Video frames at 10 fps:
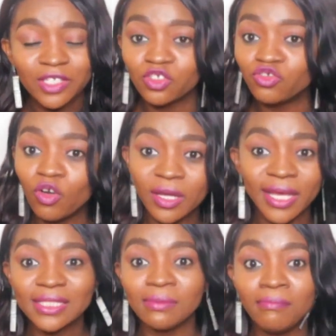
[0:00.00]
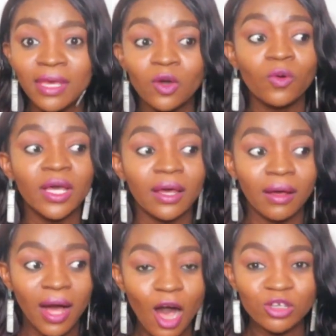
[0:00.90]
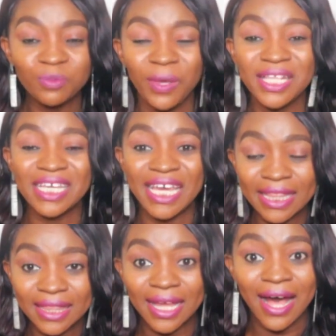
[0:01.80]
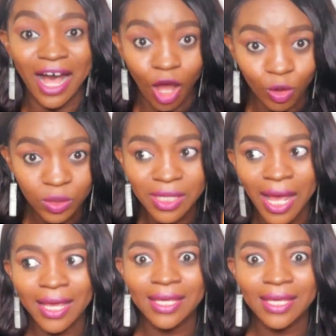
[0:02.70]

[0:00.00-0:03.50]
strongest male housemate in the house.